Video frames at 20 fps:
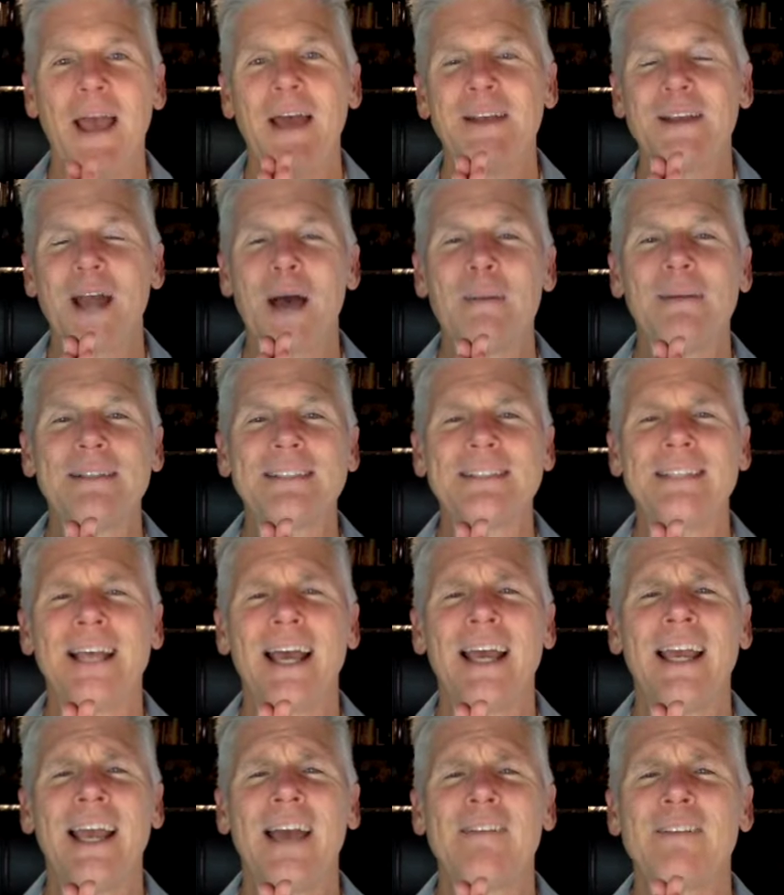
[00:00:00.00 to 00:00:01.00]

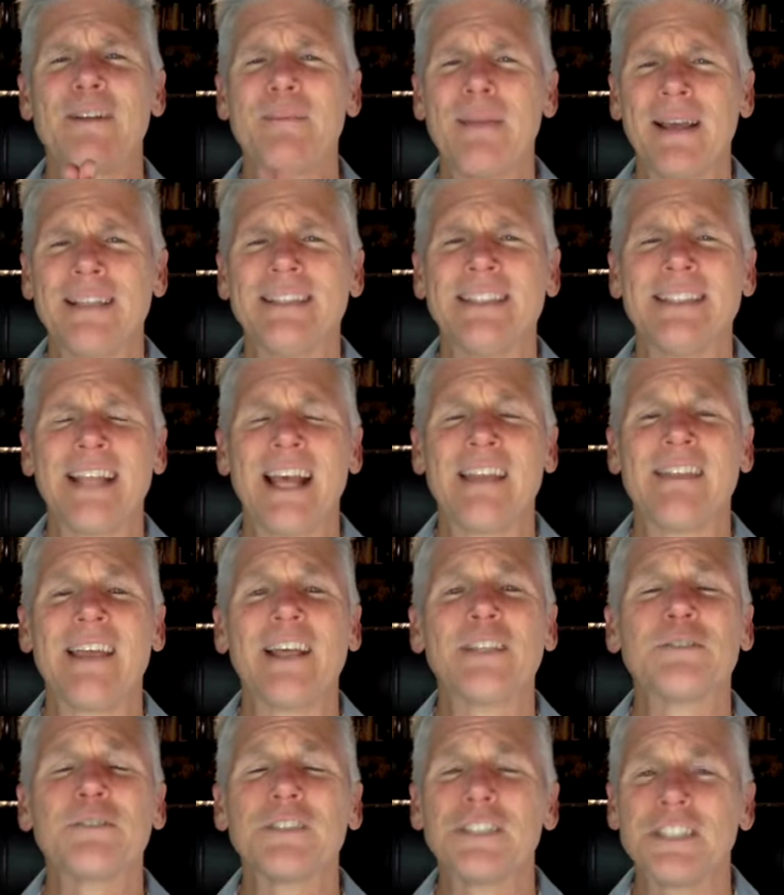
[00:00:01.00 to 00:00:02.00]
Namaste. Have an amazing day.
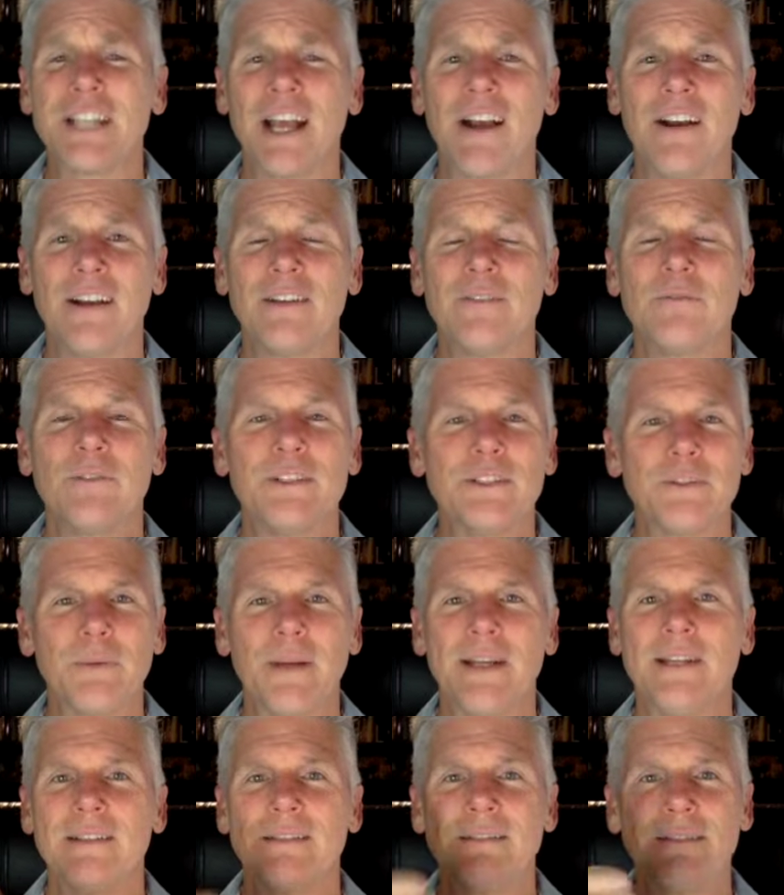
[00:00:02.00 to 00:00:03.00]
Thanks for sharing,
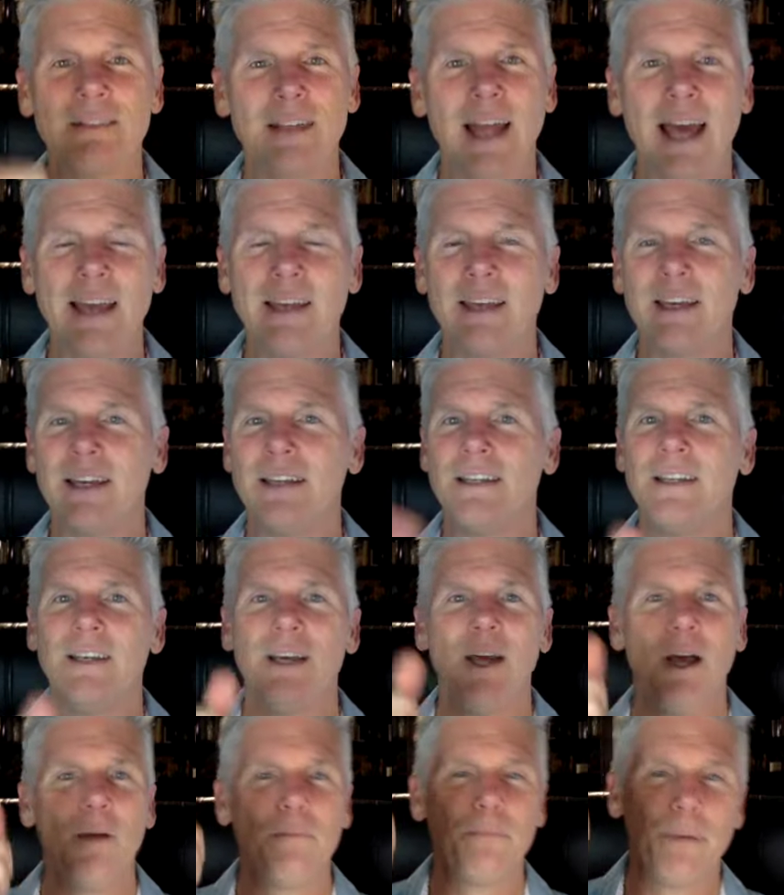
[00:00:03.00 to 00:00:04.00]
retweeting, liking,
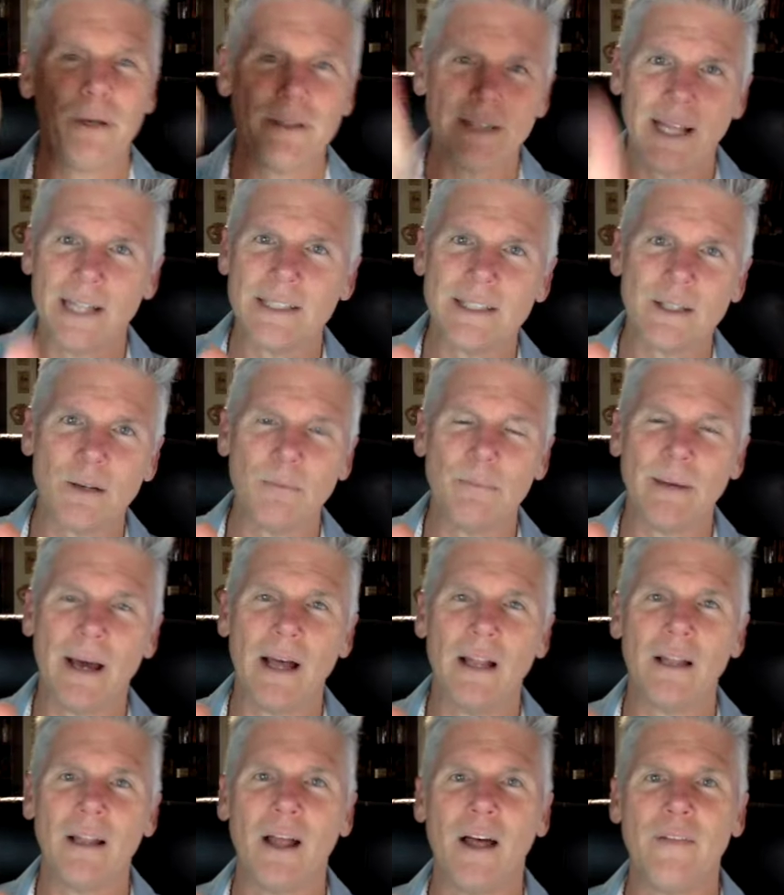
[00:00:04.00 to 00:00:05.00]
putting that little
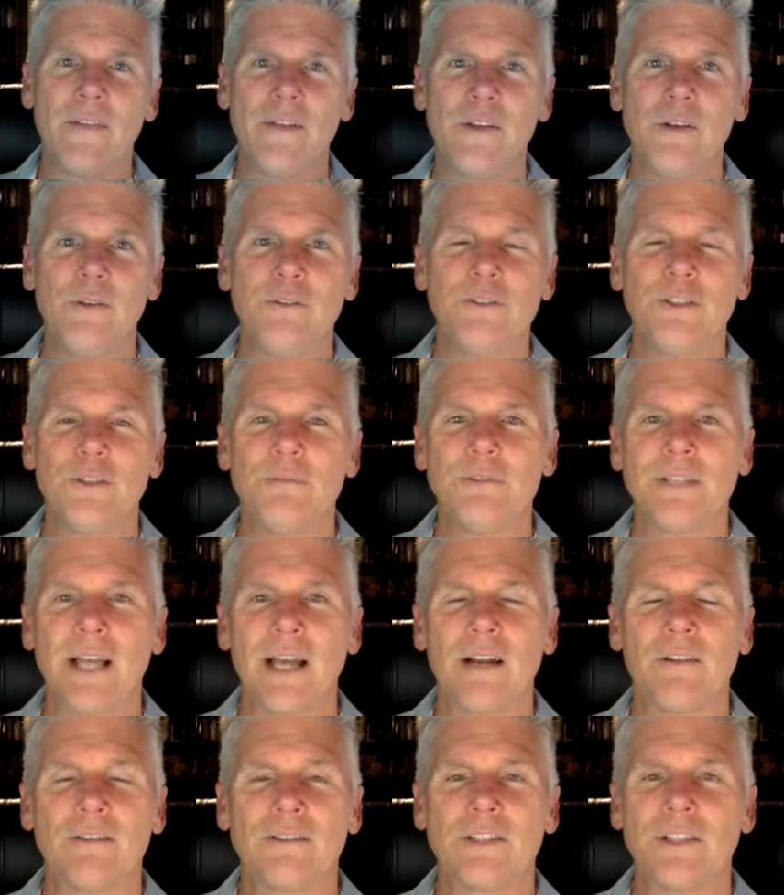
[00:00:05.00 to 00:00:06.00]
bell on the YouTube
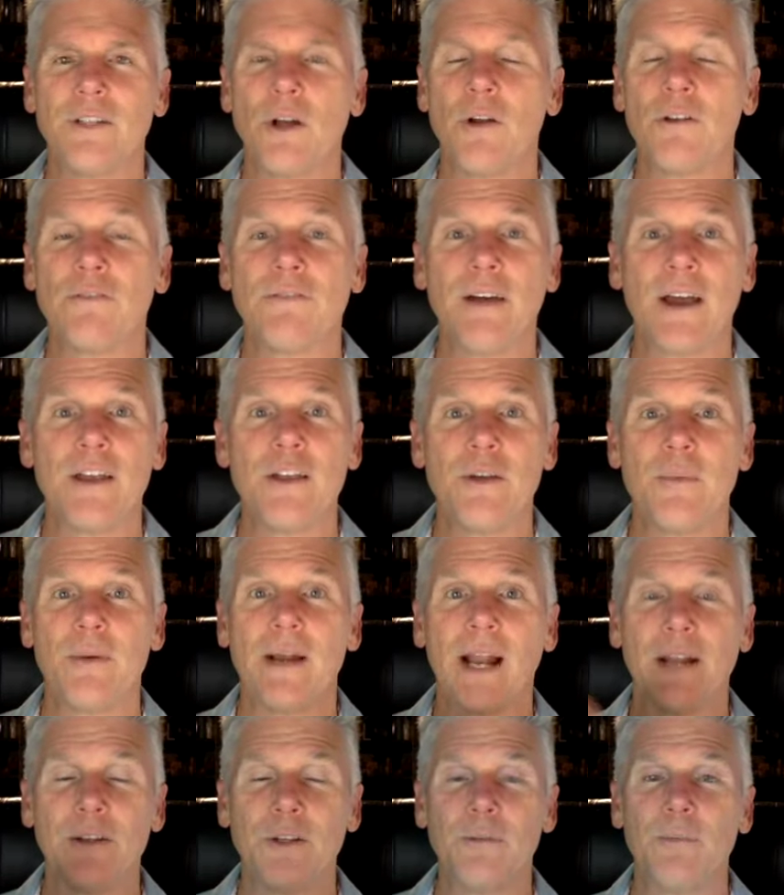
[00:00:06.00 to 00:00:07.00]
channel to notify you when
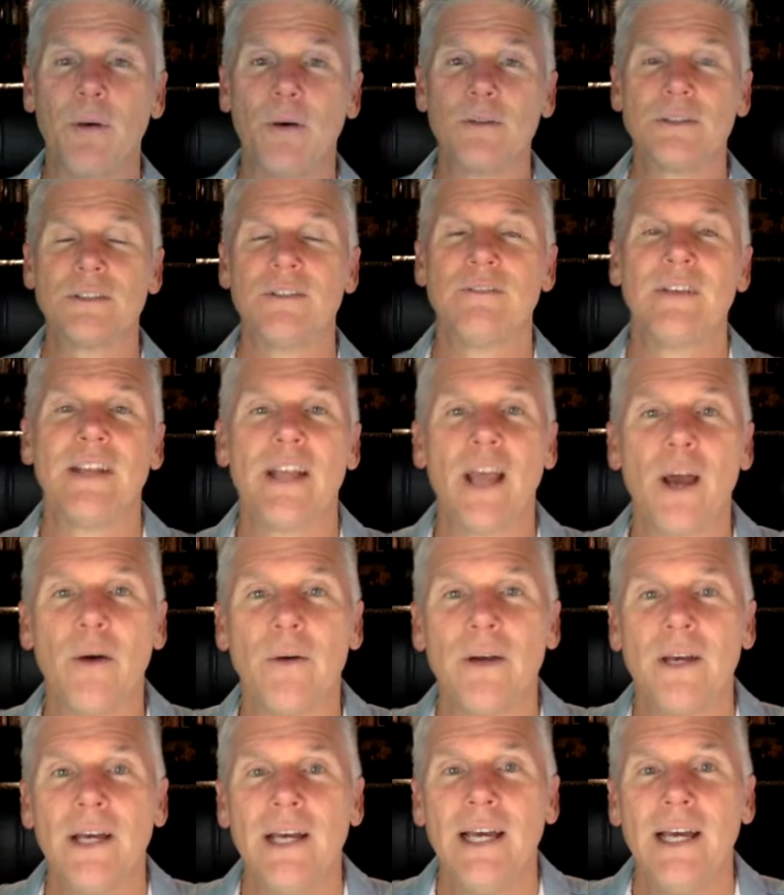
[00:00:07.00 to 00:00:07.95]
I do post a video.